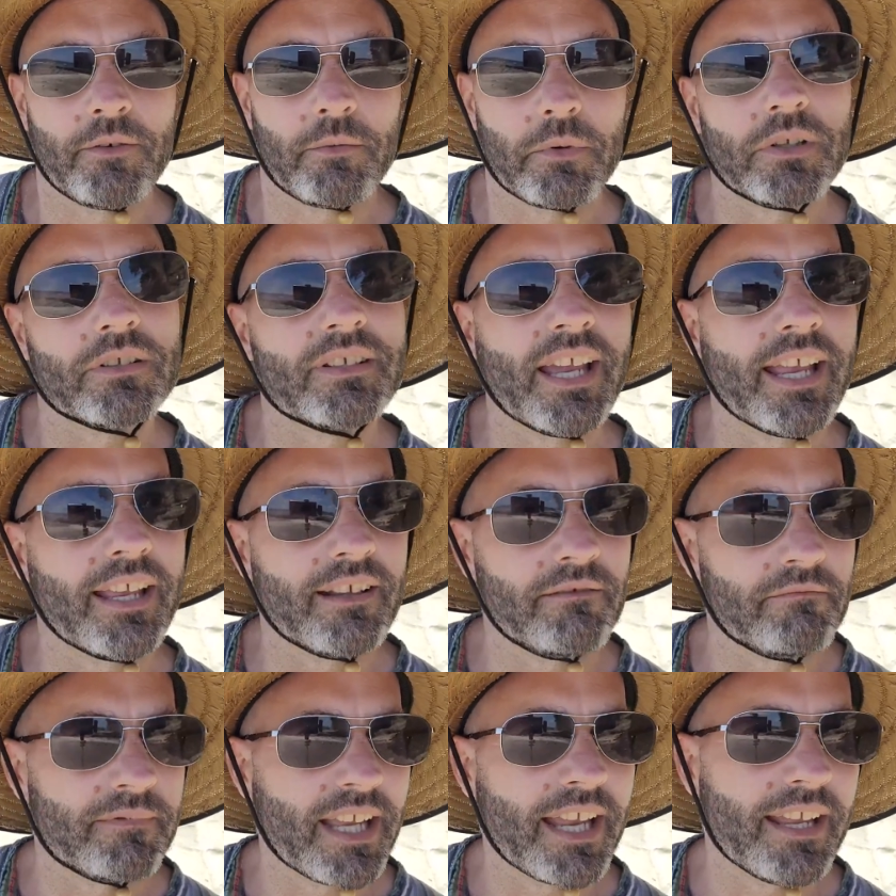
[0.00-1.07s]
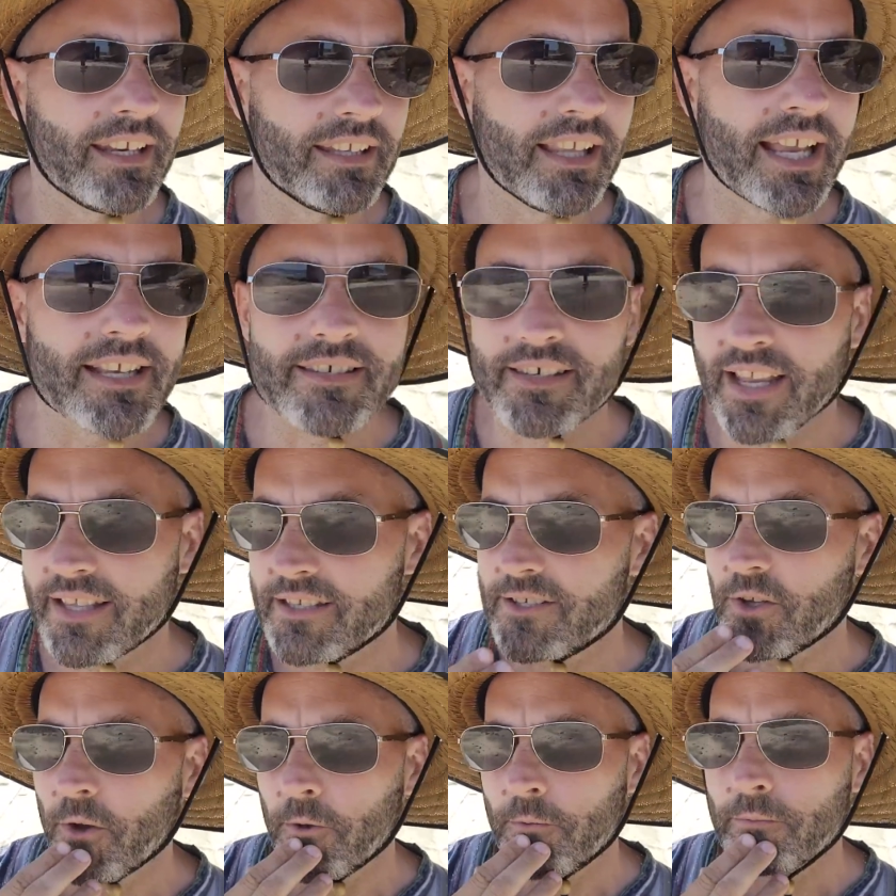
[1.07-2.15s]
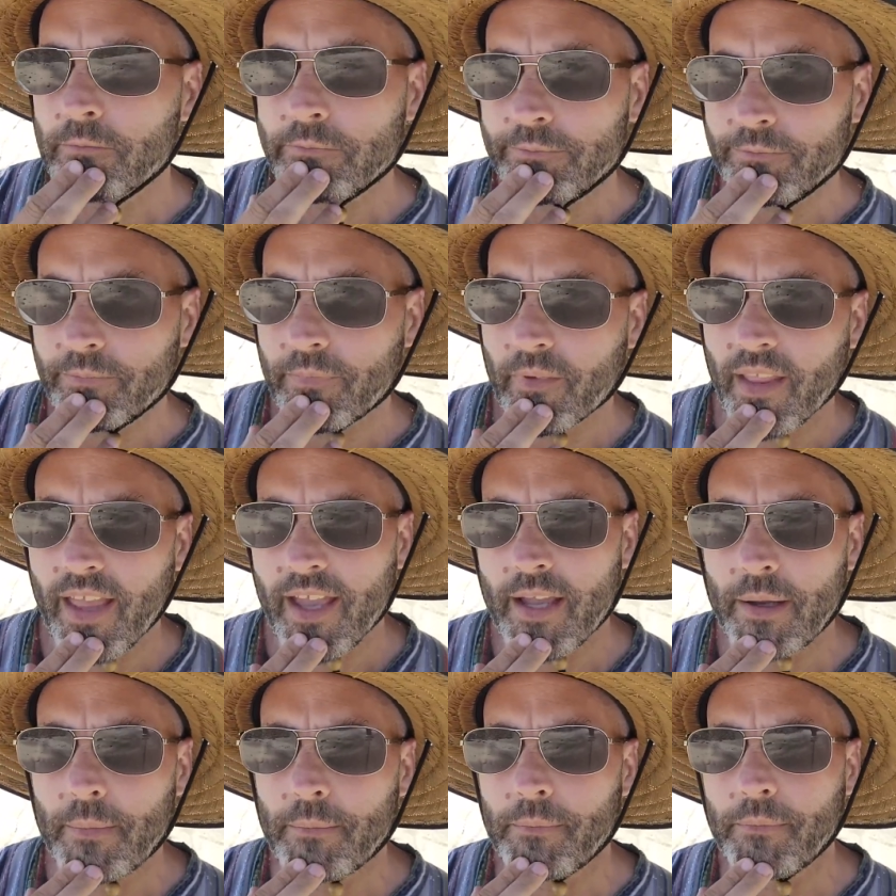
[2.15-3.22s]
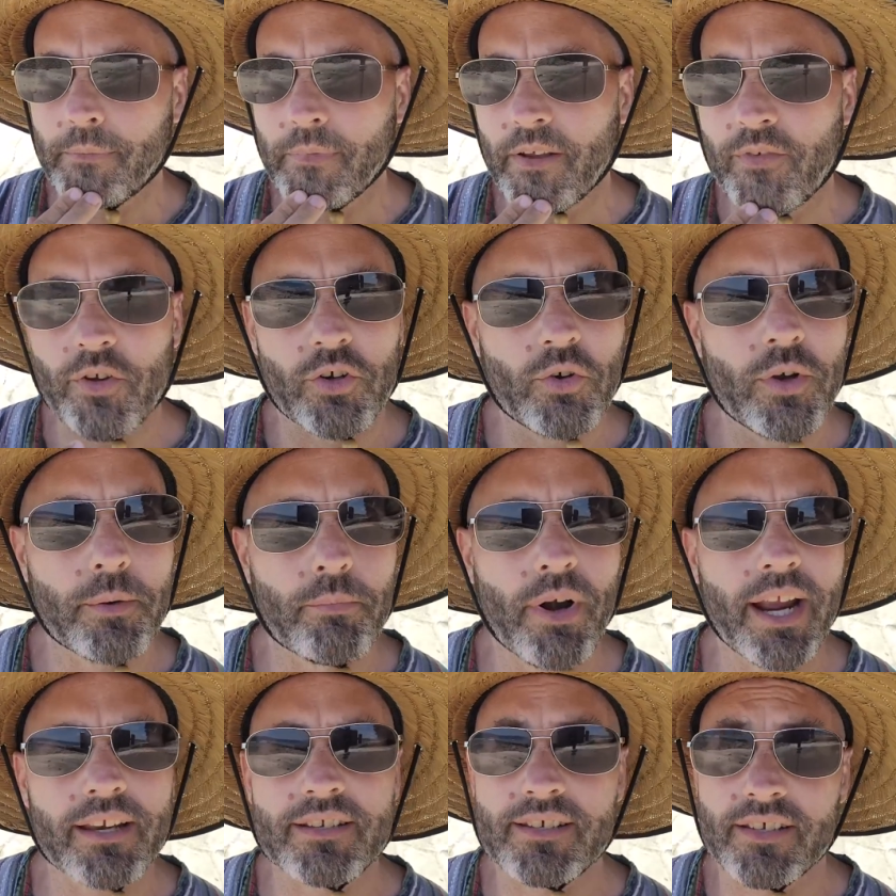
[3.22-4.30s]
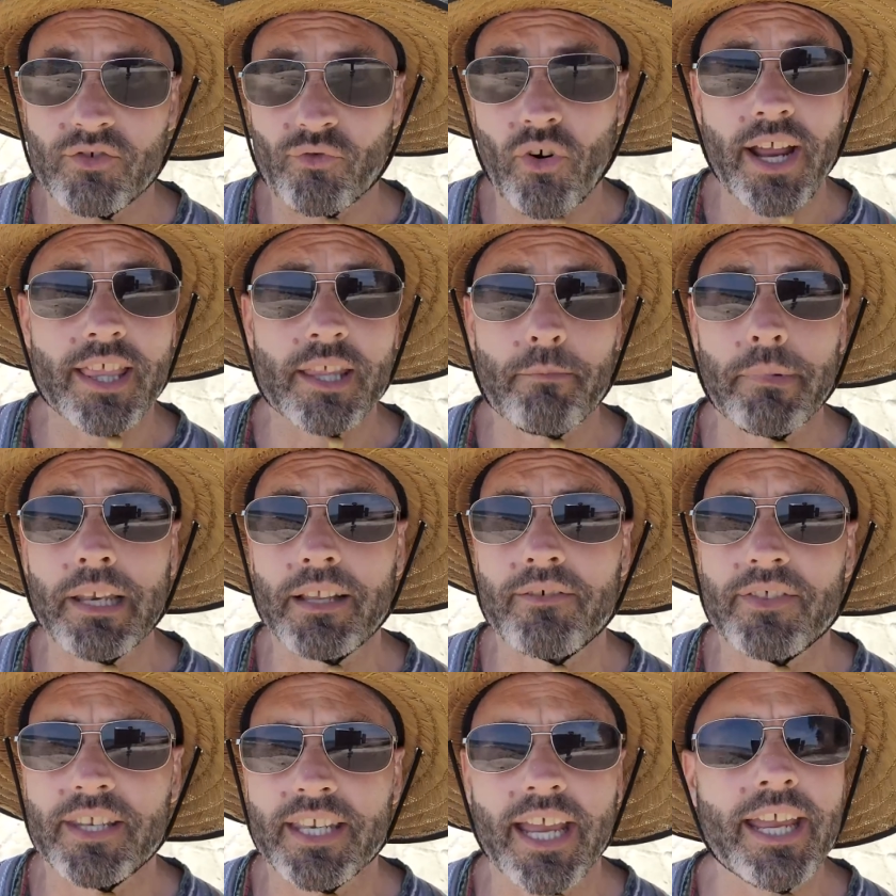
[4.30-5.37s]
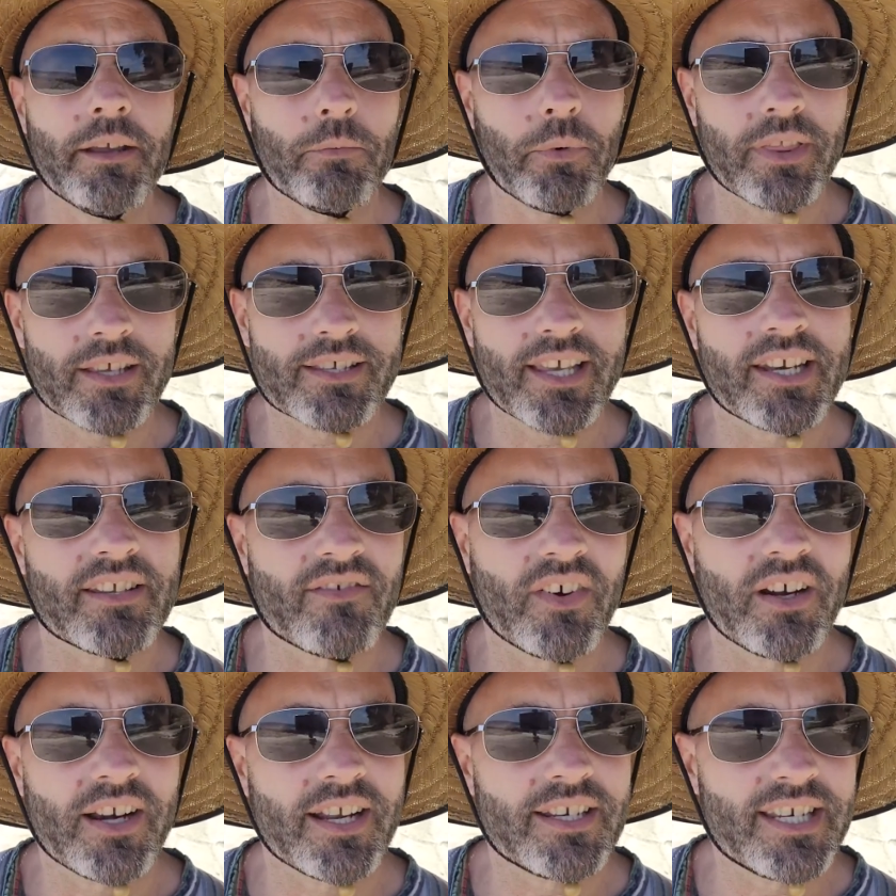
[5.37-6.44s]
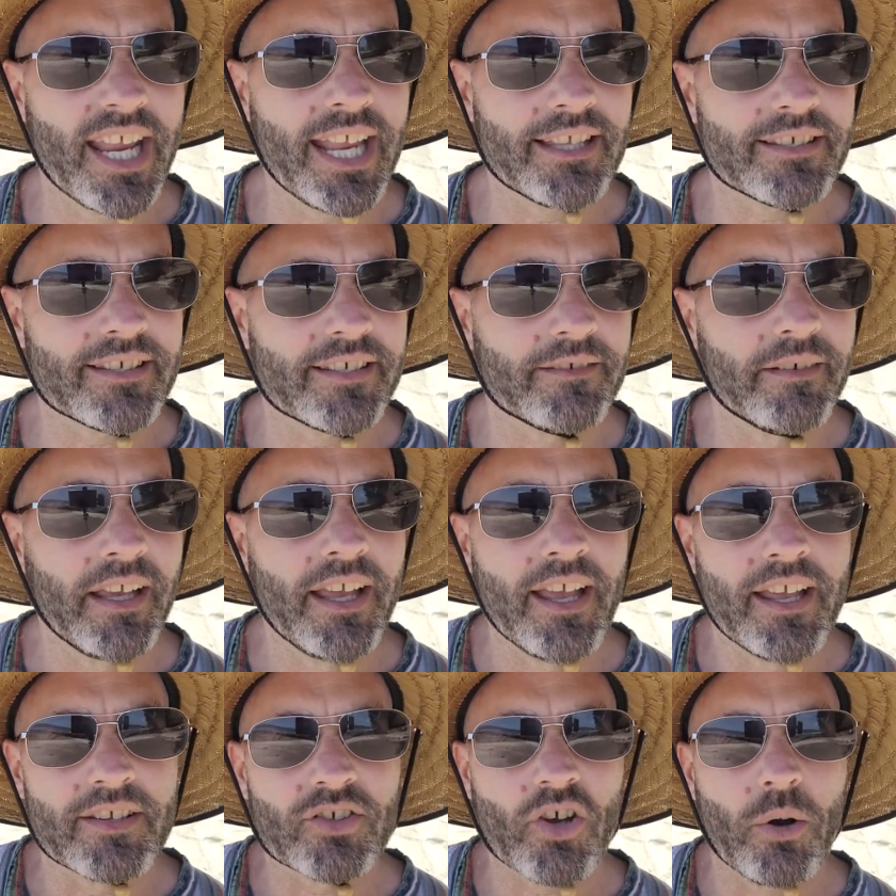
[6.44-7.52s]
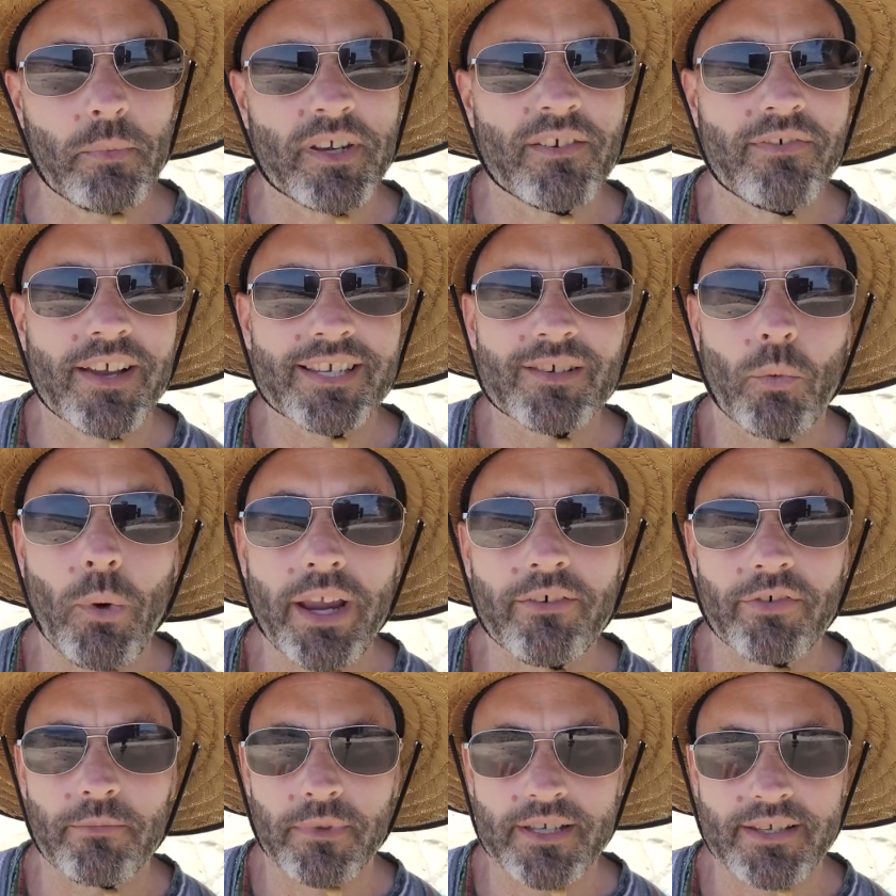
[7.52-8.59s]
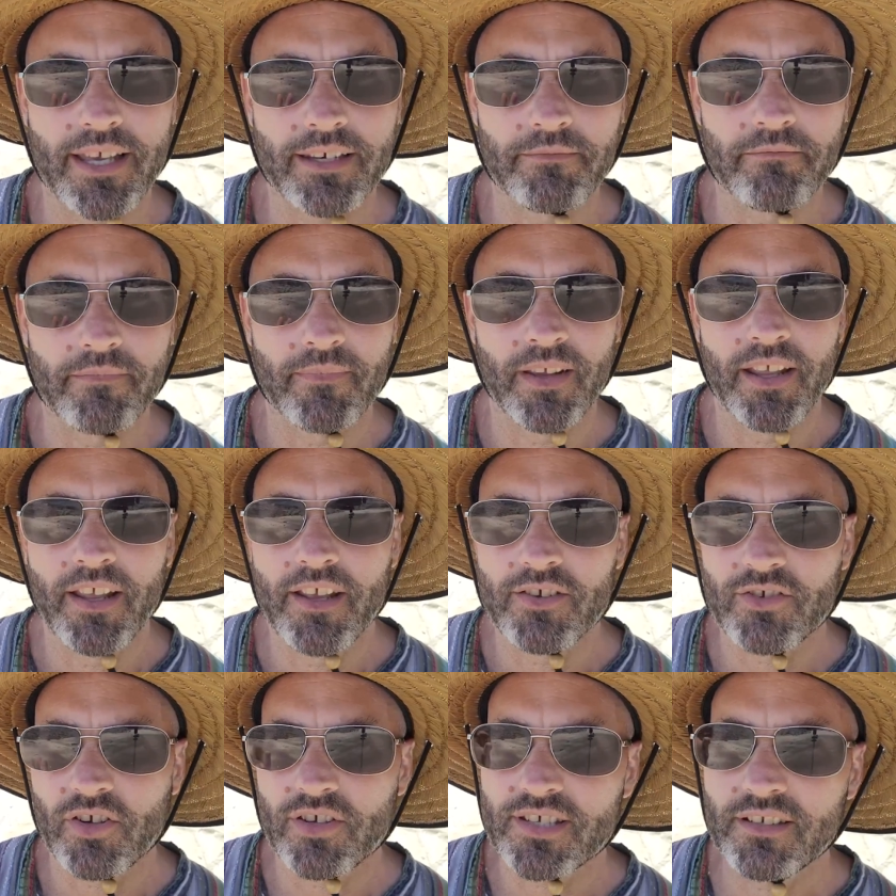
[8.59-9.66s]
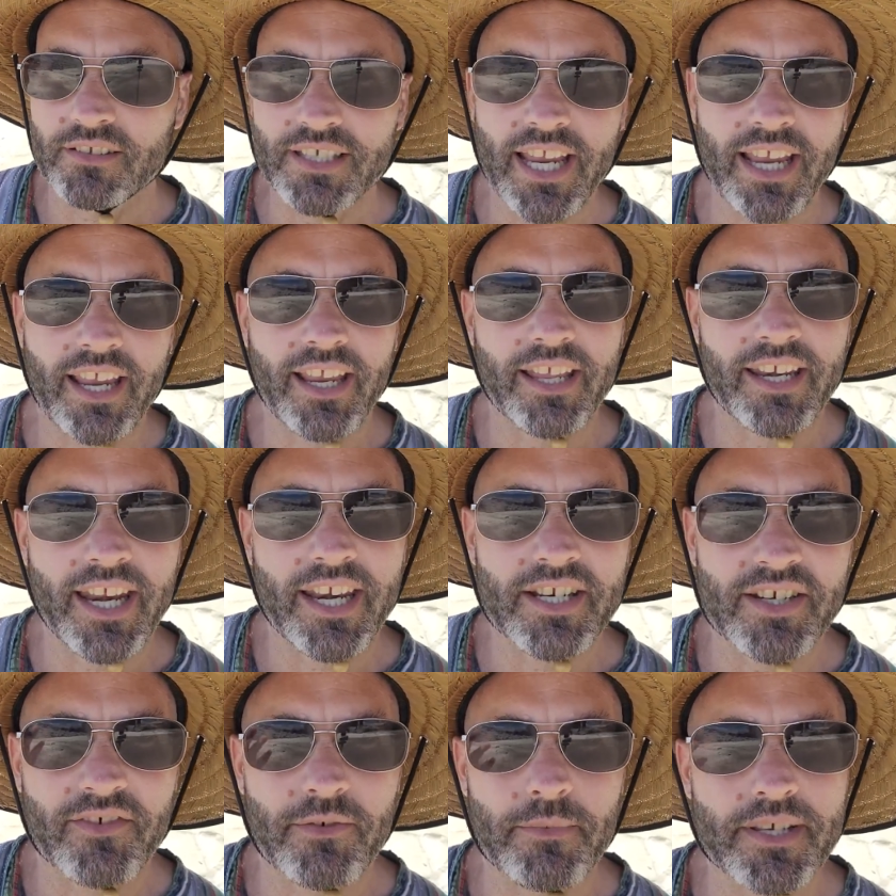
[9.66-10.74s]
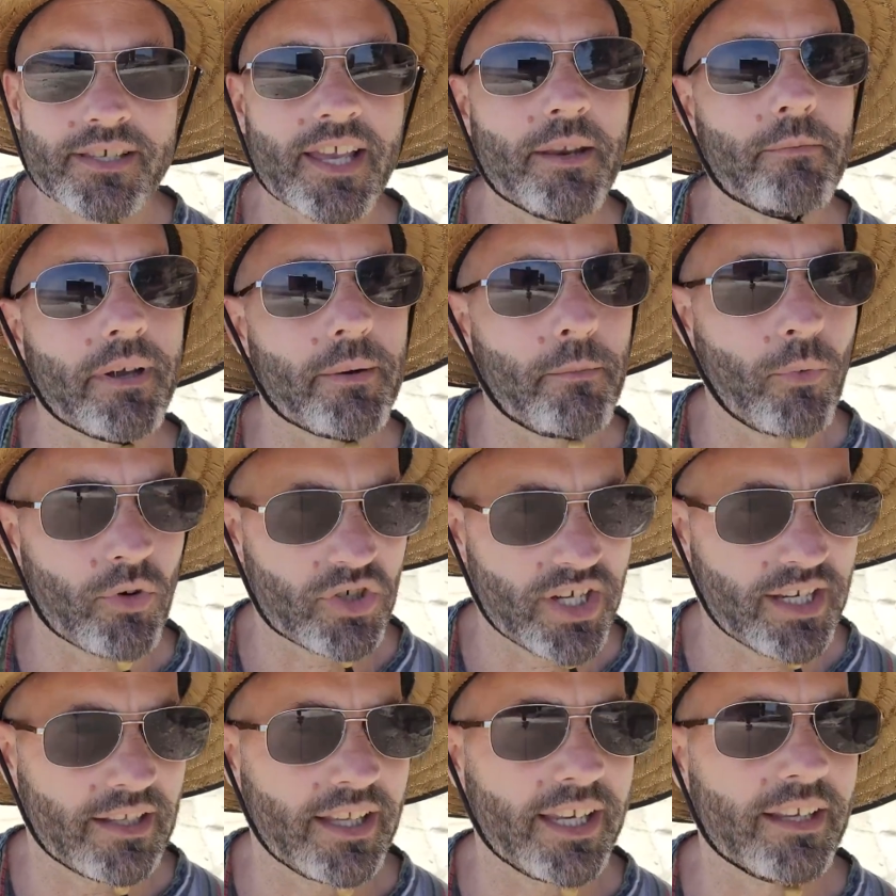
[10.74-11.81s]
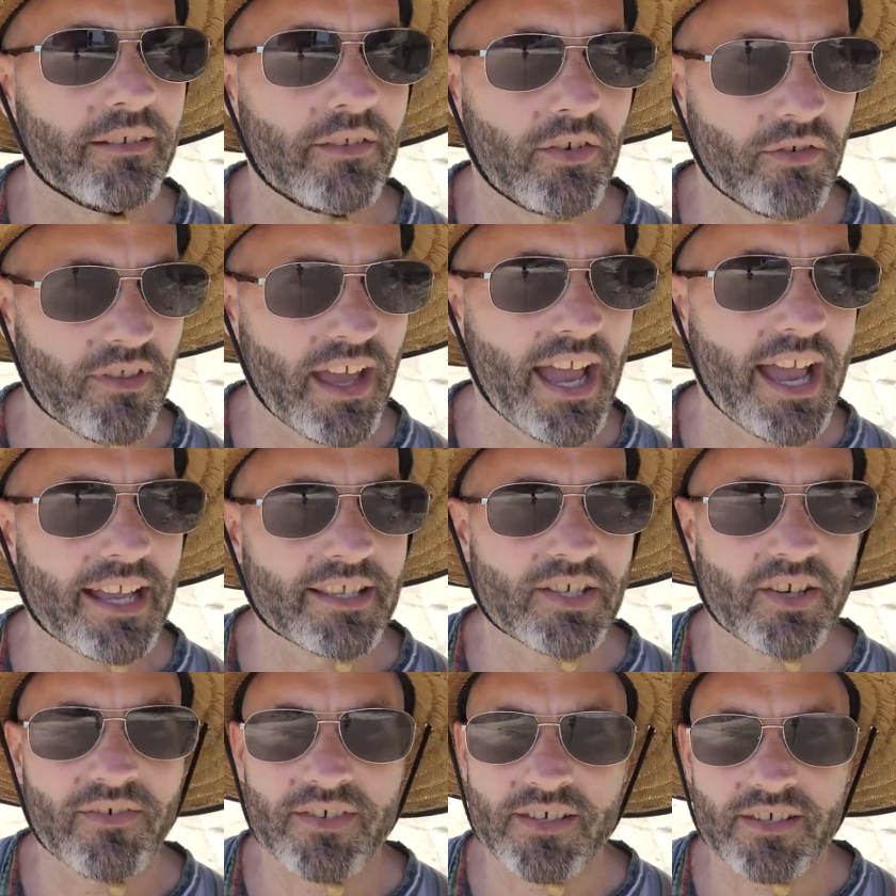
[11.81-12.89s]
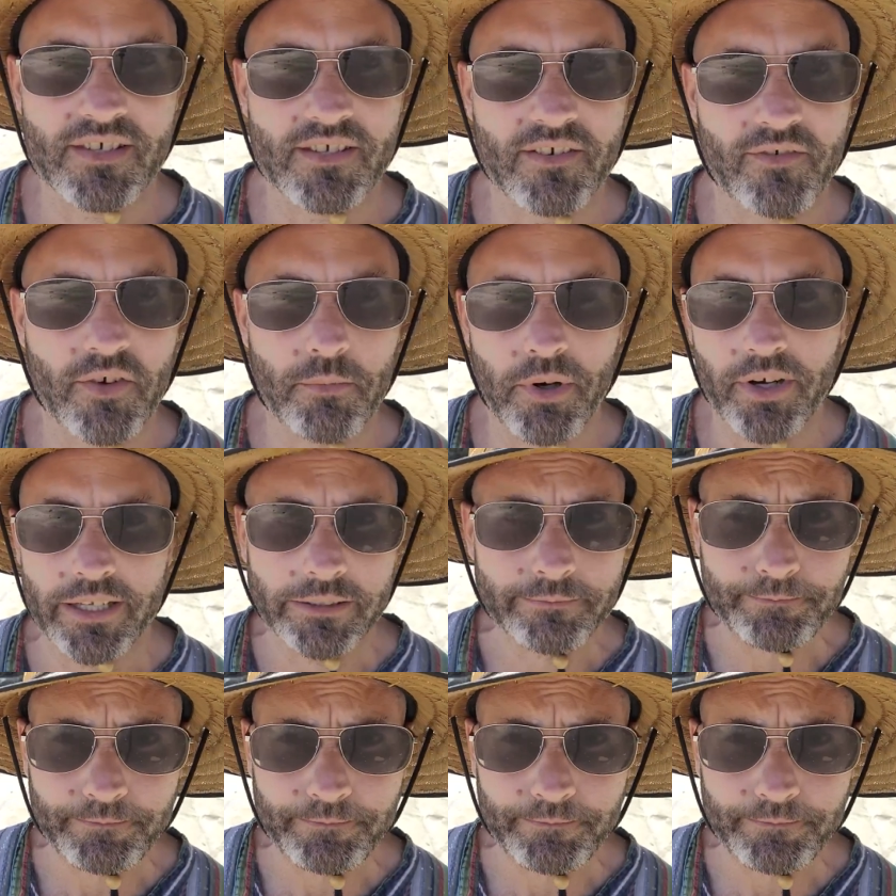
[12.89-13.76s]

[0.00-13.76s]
we'll take in less. And so if you're doing practices right in the middle of the day when the sun is very intense, it's common to face away from the sun. So you're still taking in energy from the sun, but more gently through the hard surfaces of your body.